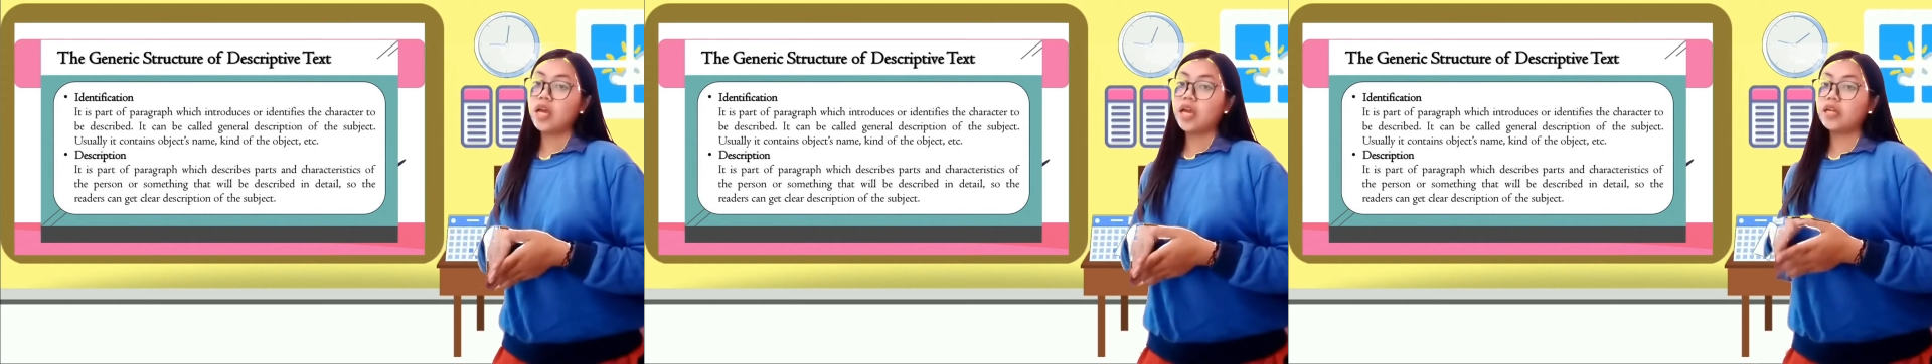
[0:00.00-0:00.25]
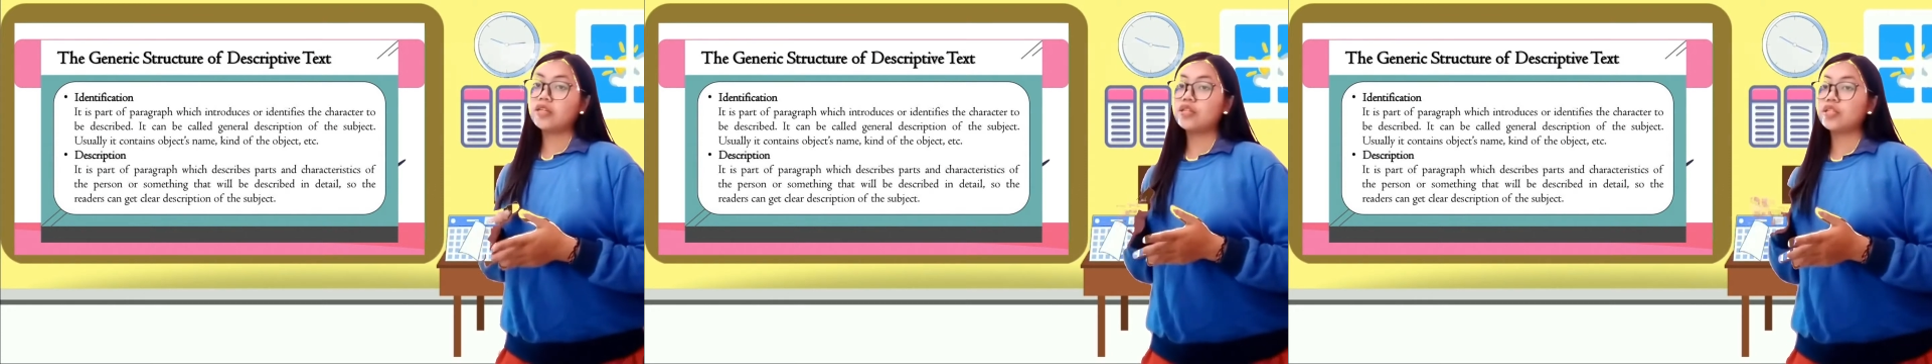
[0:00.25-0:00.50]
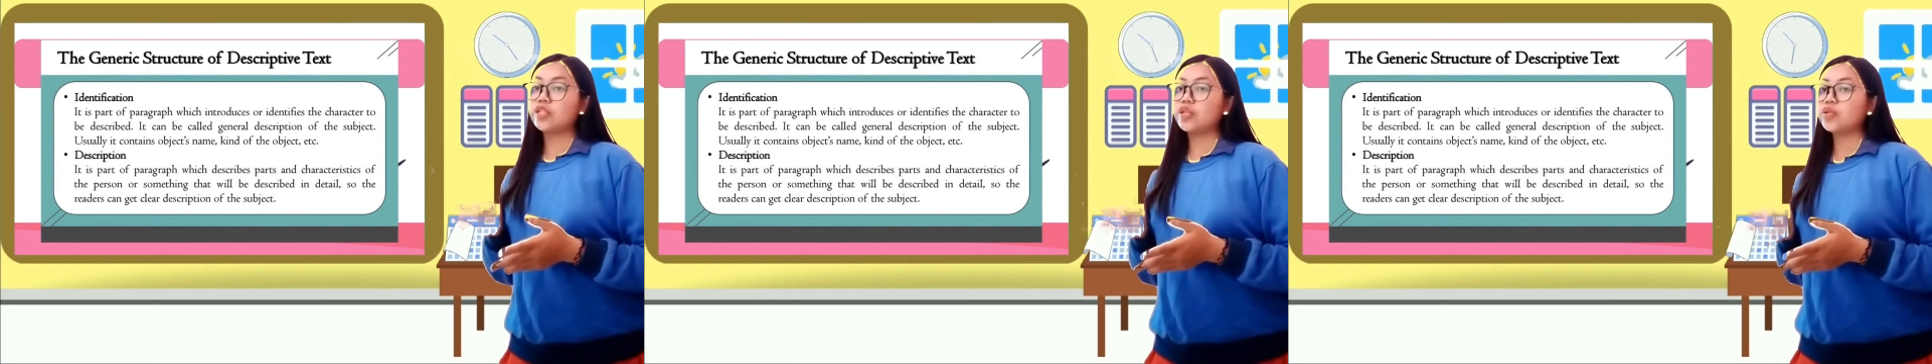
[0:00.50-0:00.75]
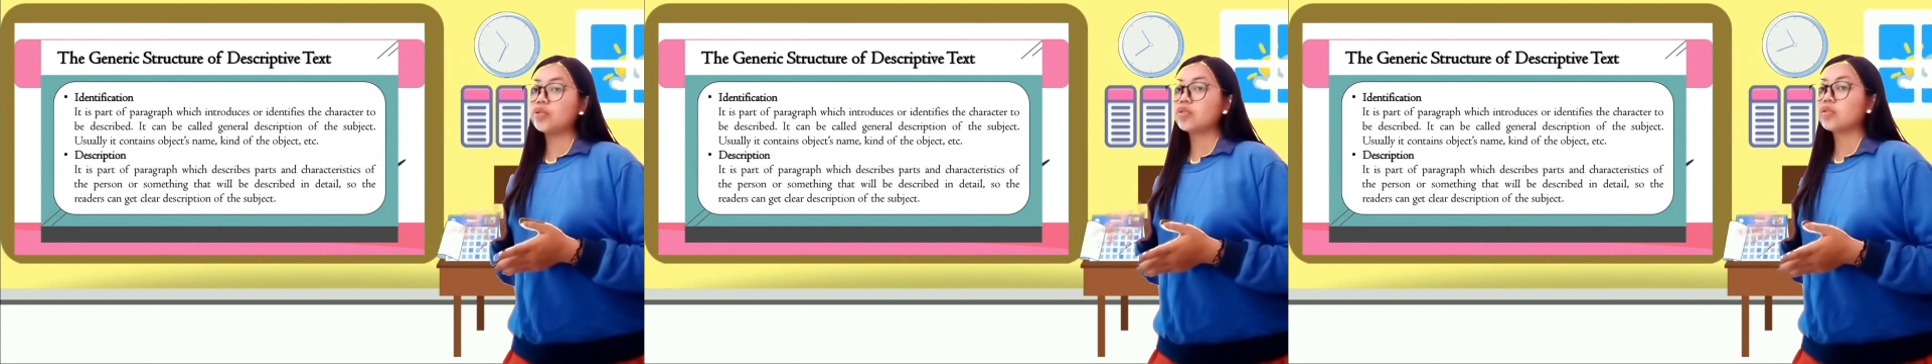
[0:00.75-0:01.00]

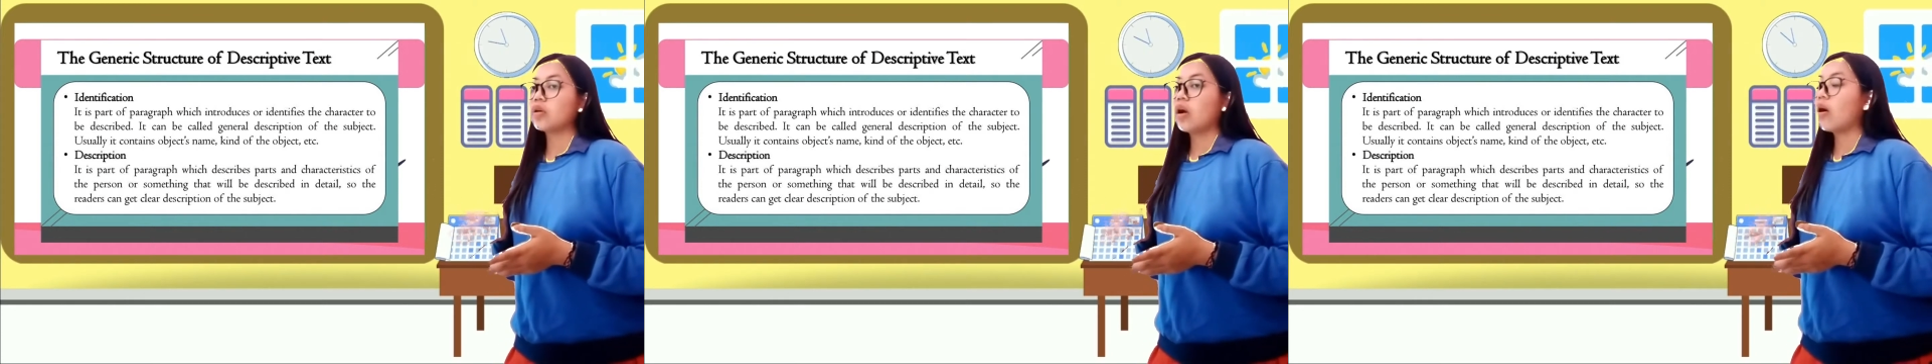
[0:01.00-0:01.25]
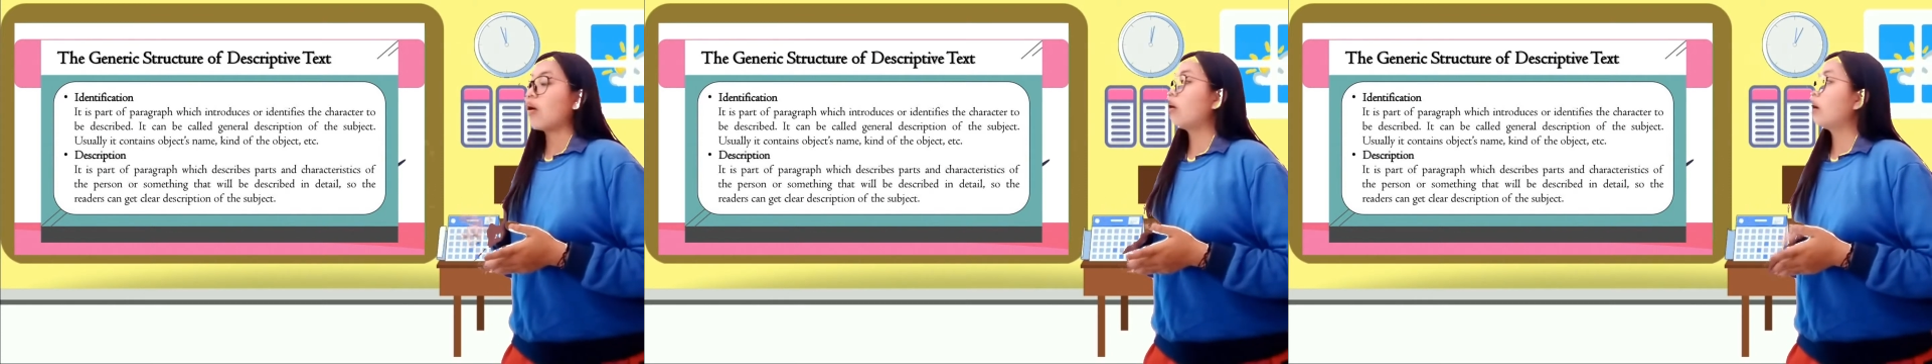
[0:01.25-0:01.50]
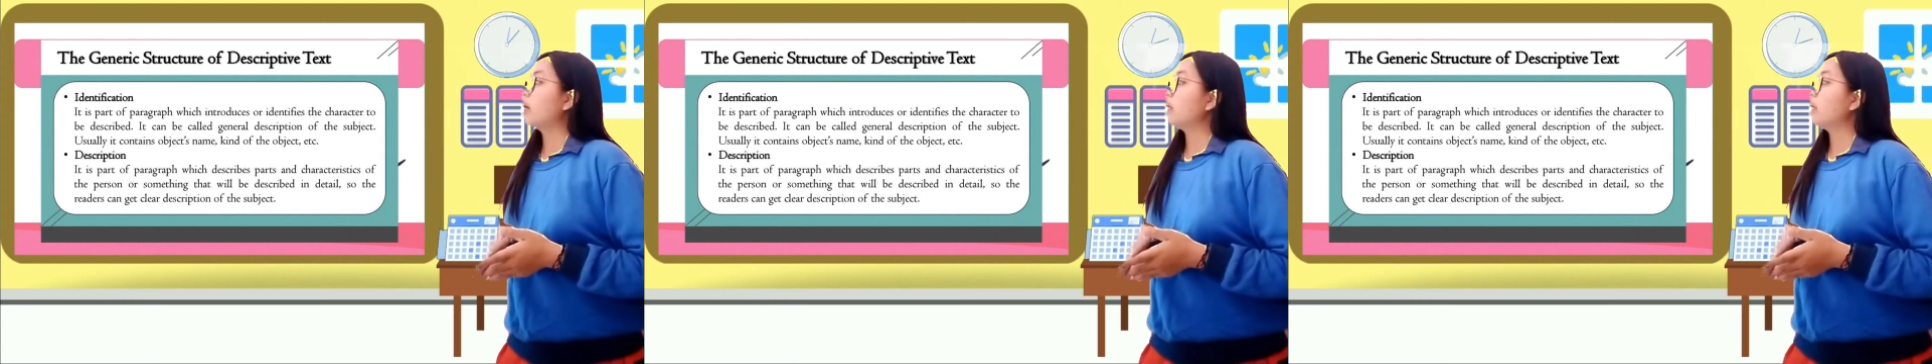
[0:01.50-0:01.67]
introduces or